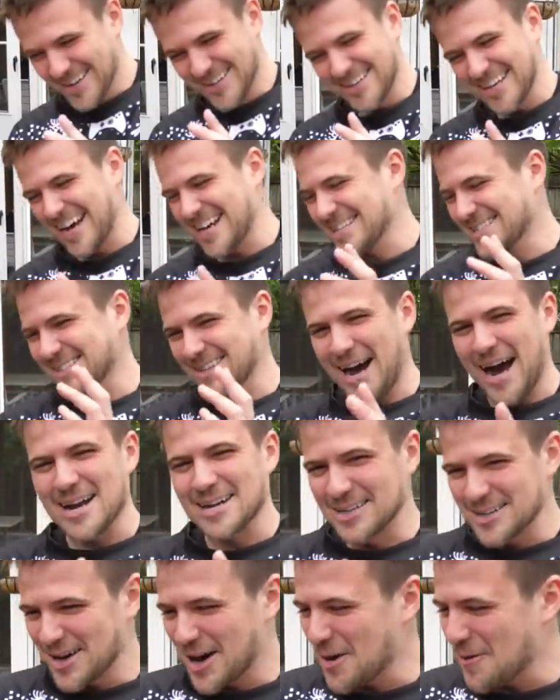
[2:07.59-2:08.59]
Okay, so
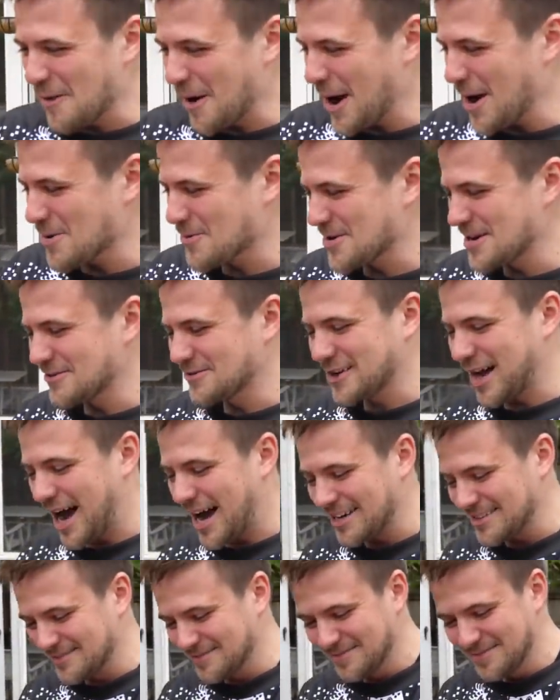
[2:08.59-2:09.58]
out of nowhere, we have
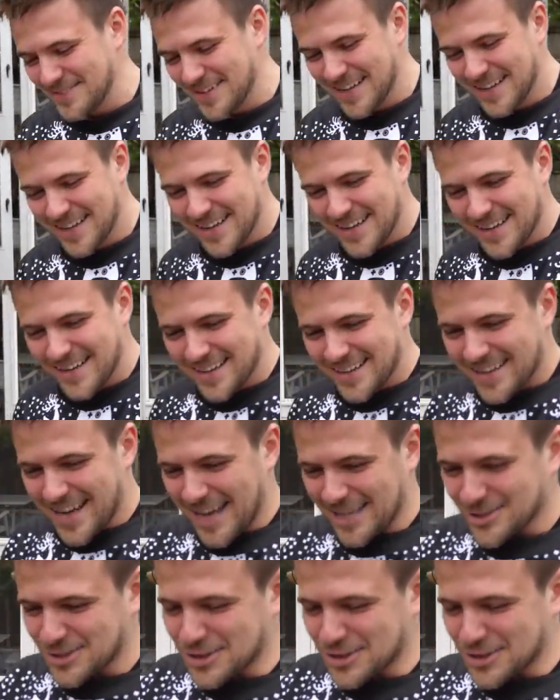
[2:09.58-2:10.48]
gotten a